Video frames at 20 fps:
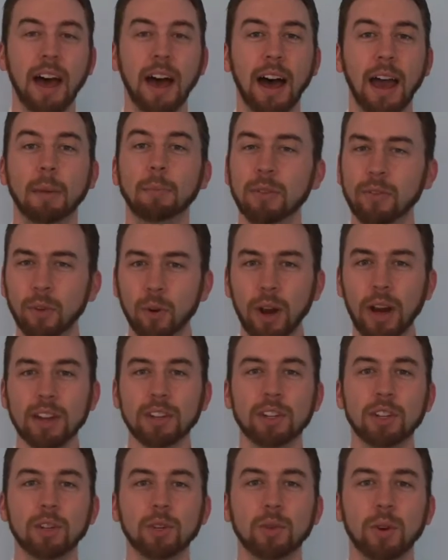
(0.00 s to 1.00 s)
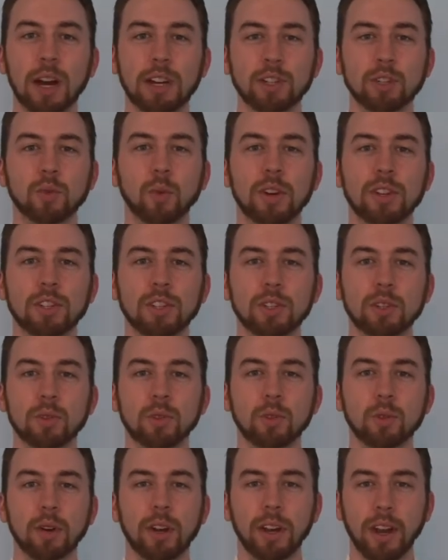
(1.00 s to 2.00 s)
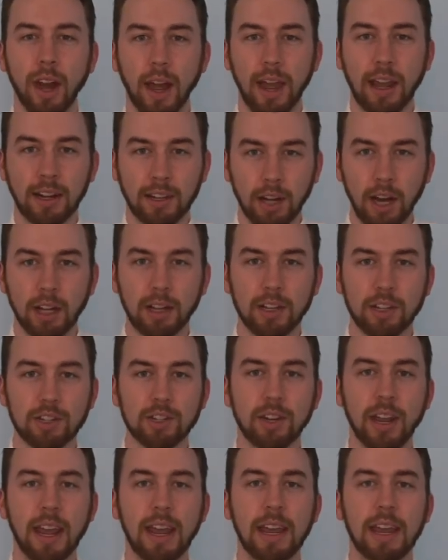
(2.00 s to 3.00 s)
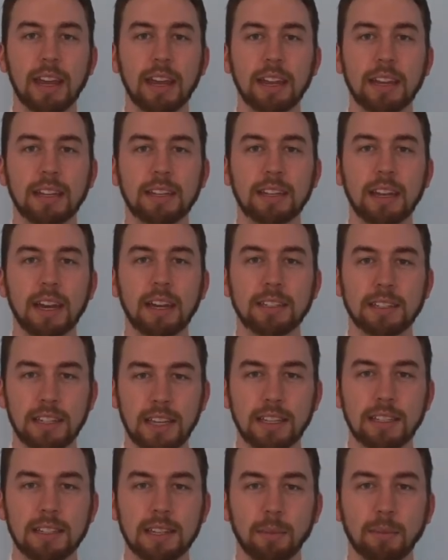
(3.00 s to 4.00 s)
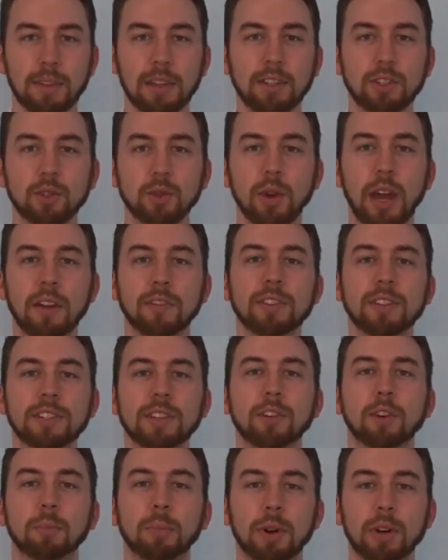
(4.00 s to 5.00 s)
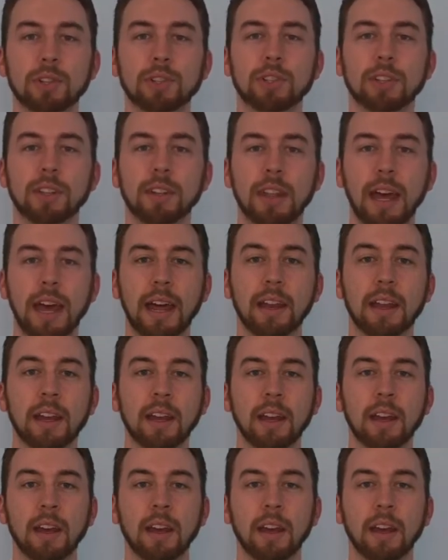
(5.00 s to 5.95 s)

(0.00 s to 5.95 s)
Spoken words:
And before I do, I just want to acknowledge and say something to every single person that